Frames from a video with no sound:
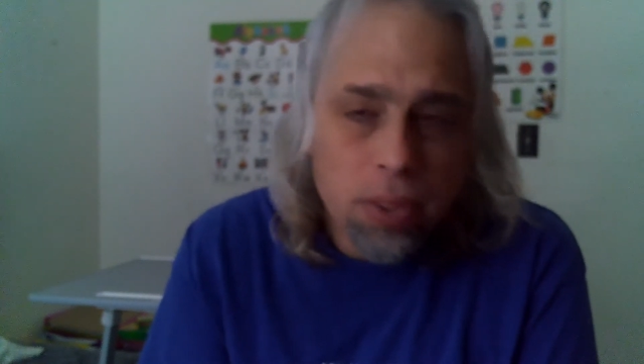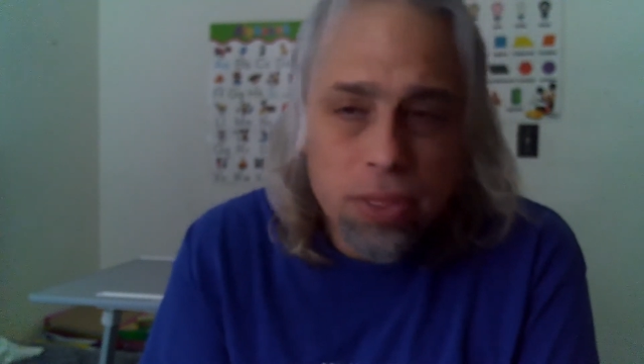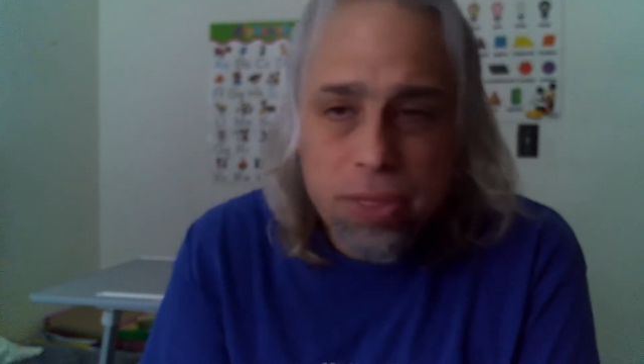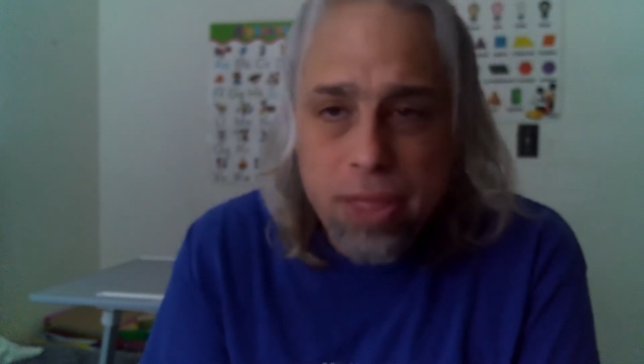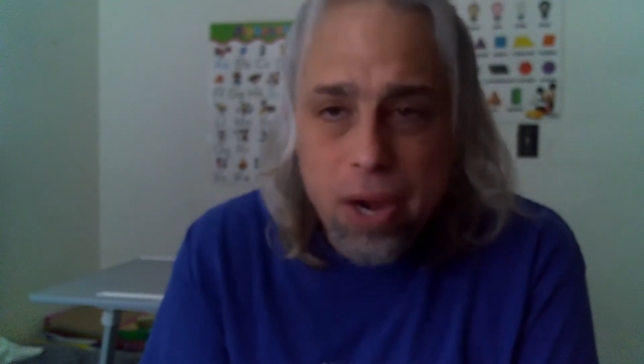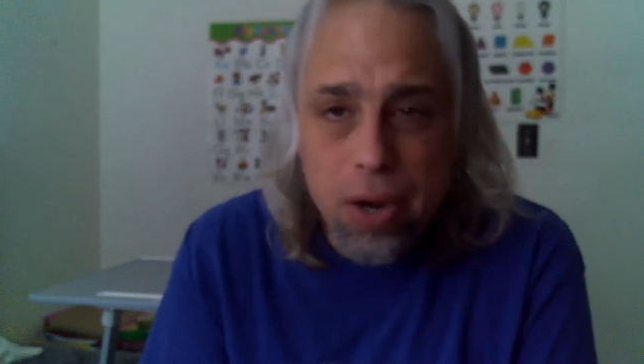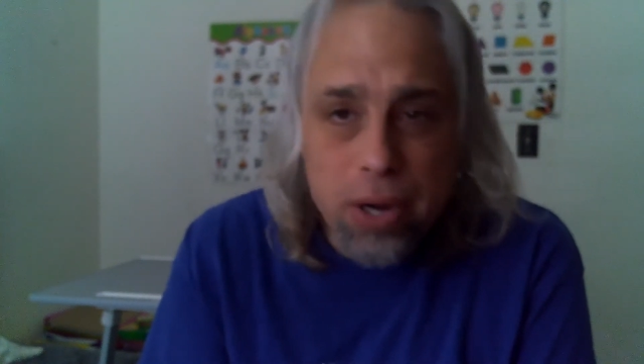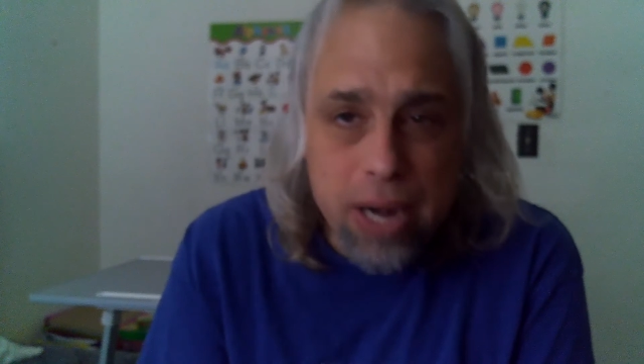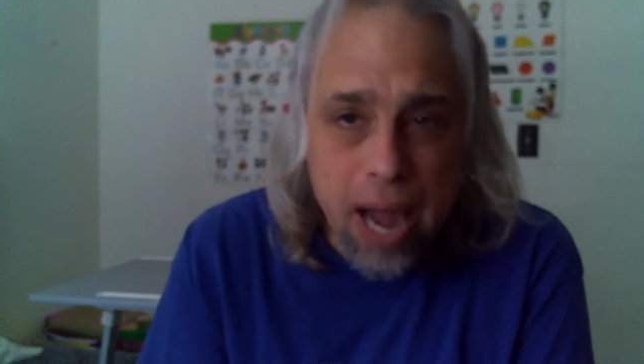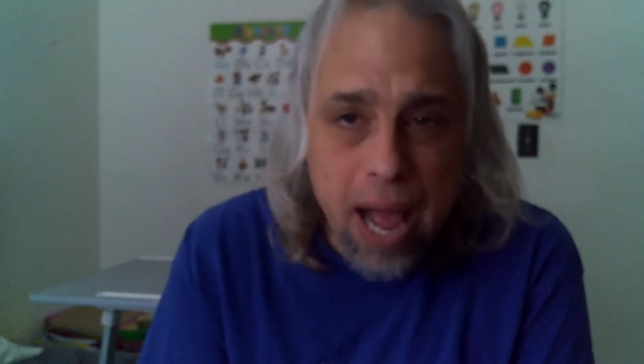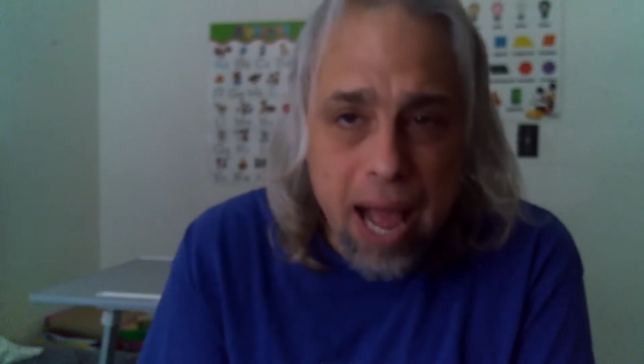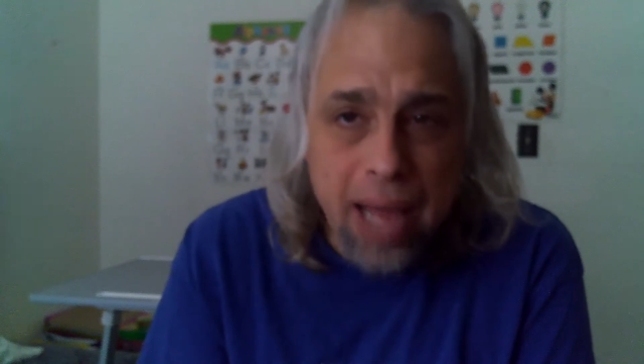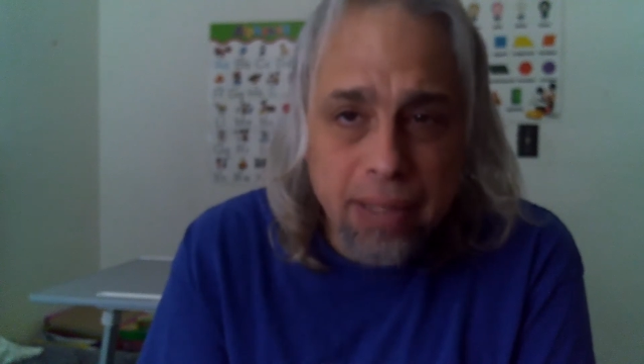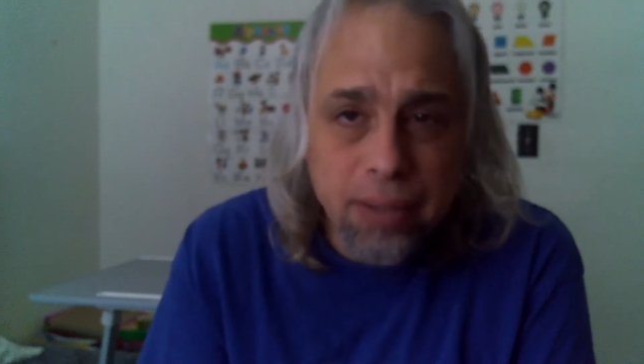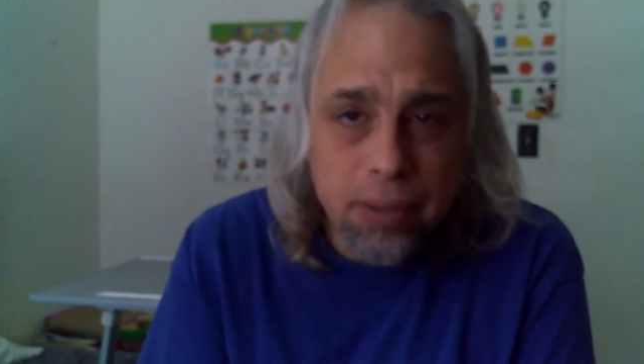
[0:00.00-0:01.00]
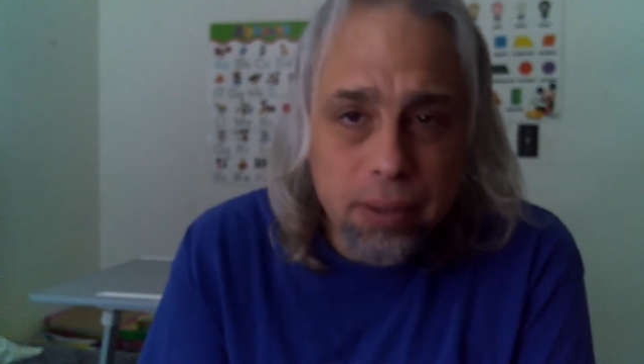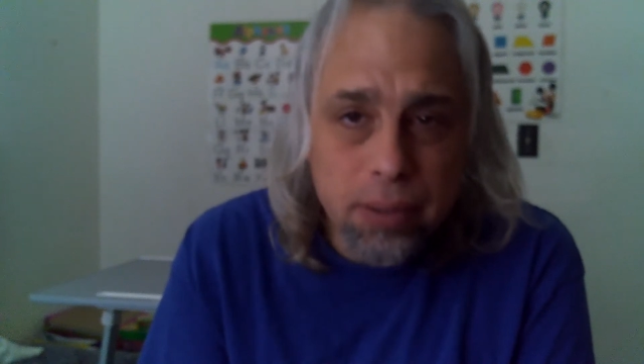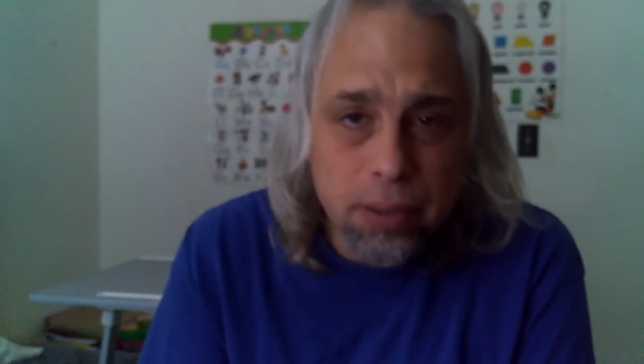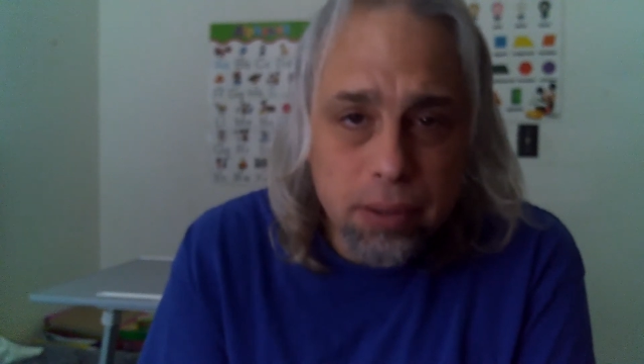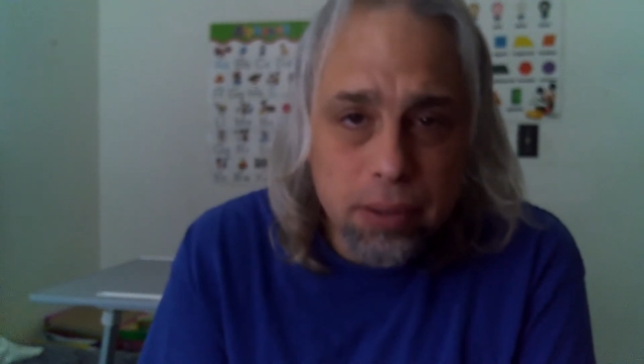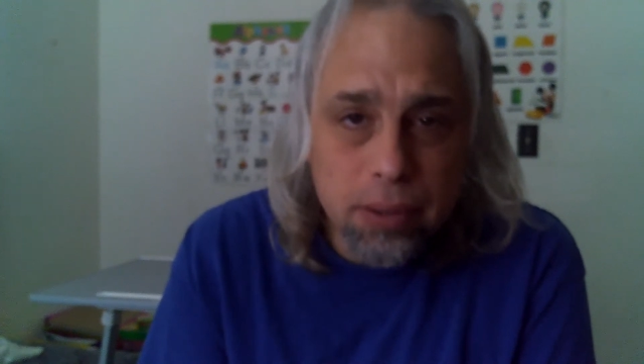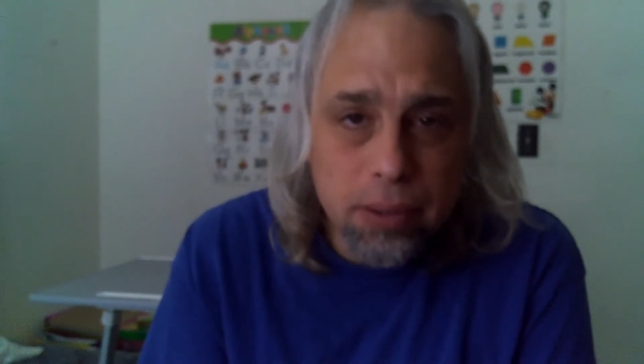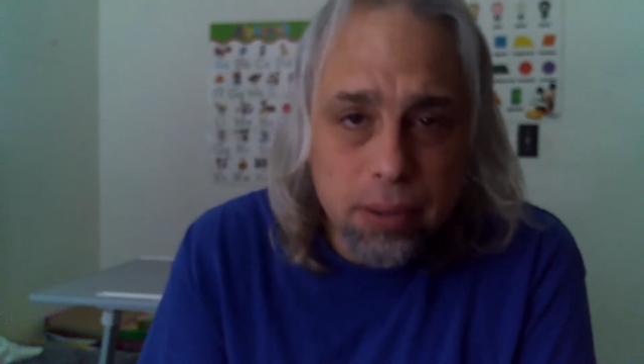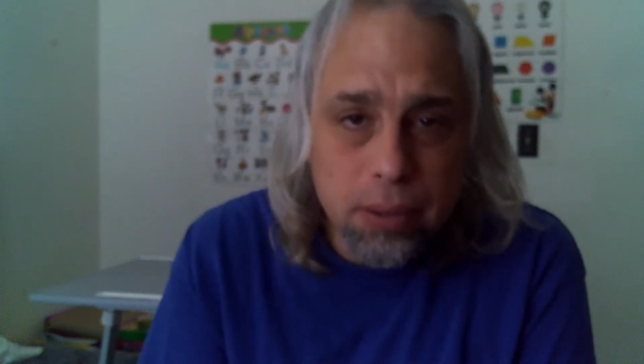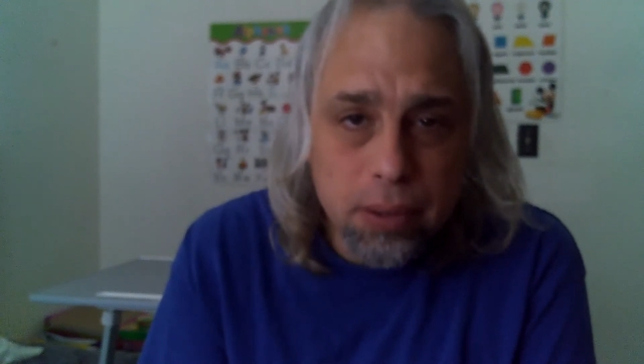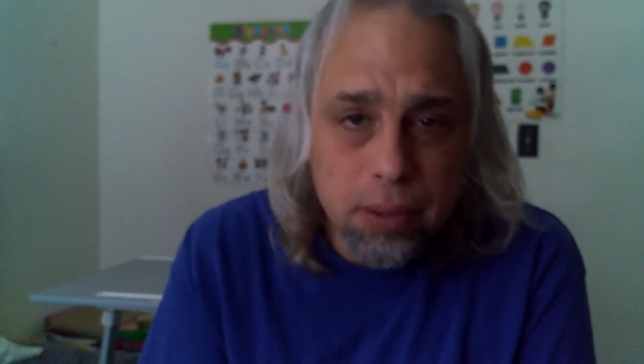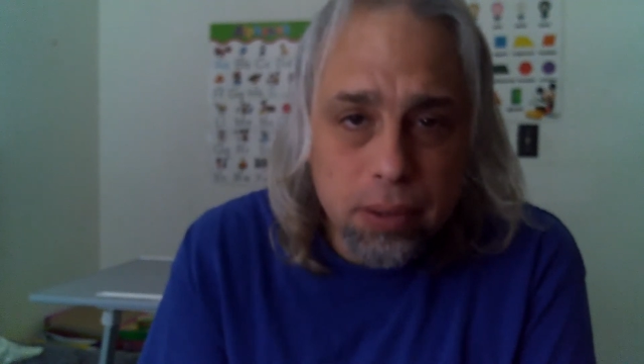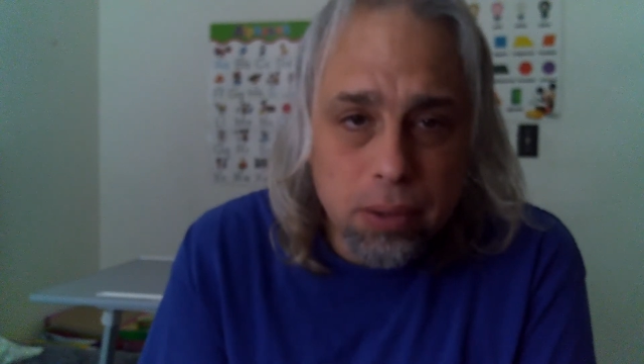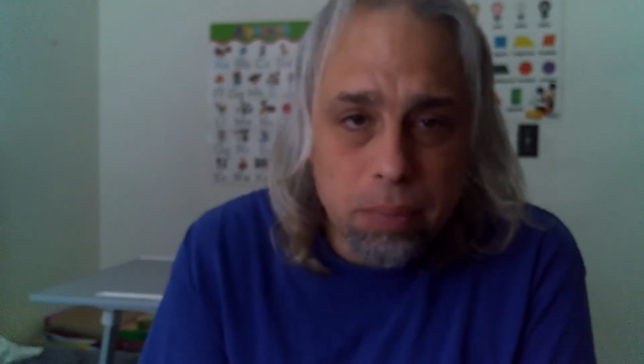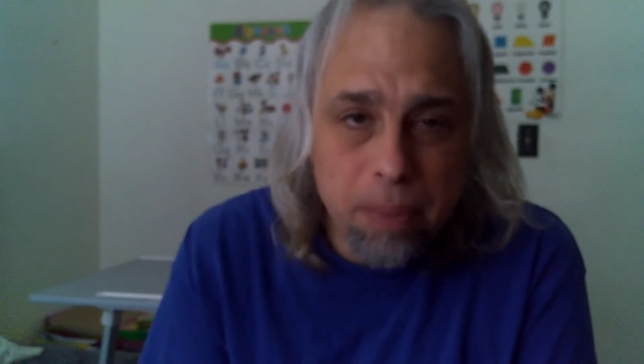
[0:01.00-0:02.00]
they're not,
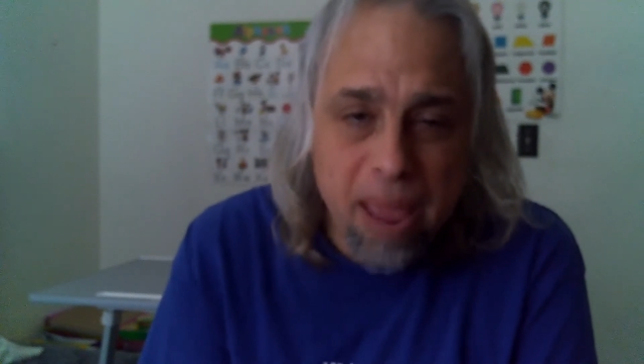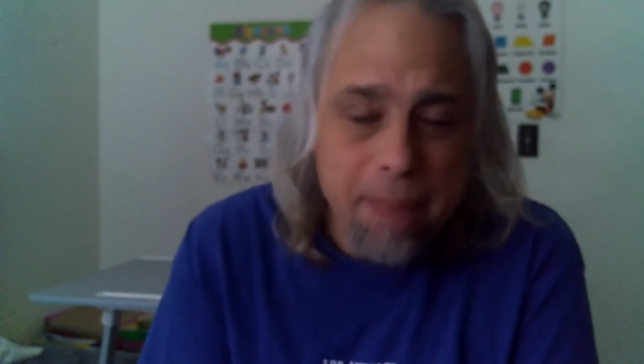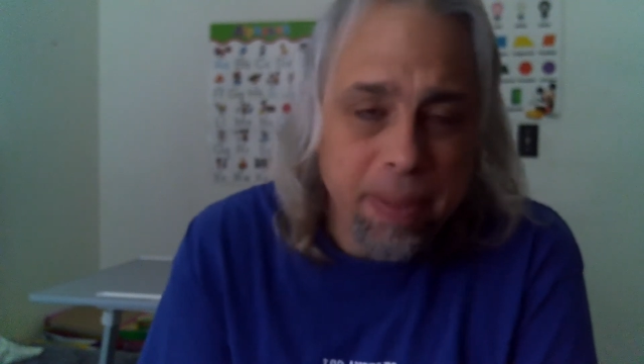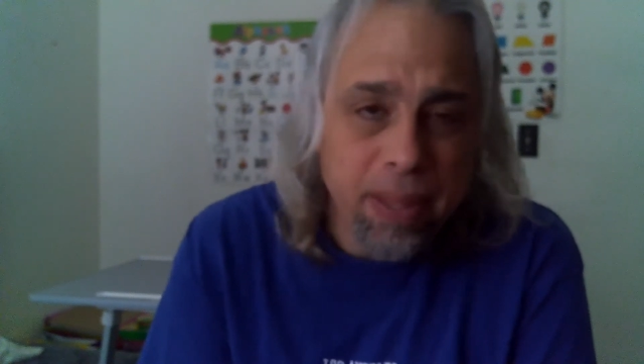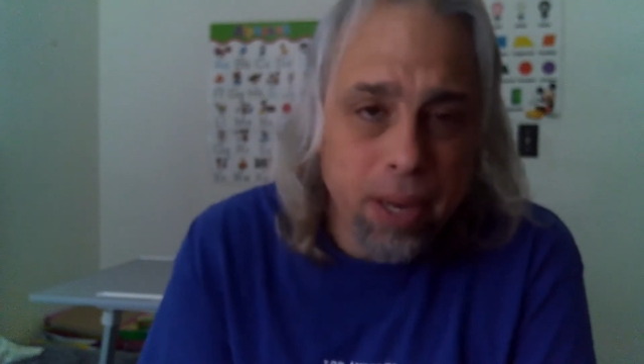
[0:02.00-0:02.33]
maybe